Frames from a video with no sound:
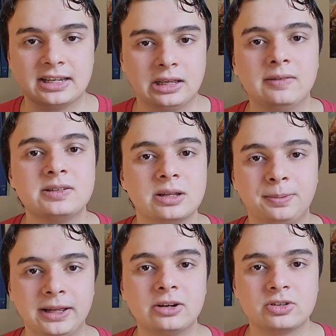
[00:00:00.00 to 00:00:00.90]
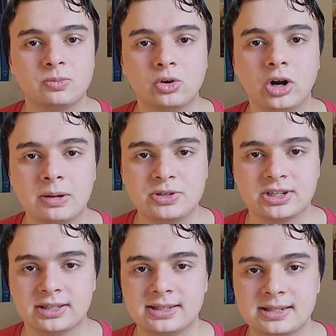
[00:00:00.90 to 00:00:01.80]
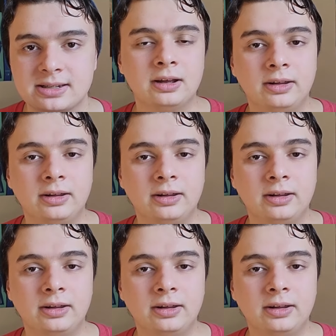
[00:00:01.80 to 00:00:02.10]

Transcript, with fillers: It gives the players more options.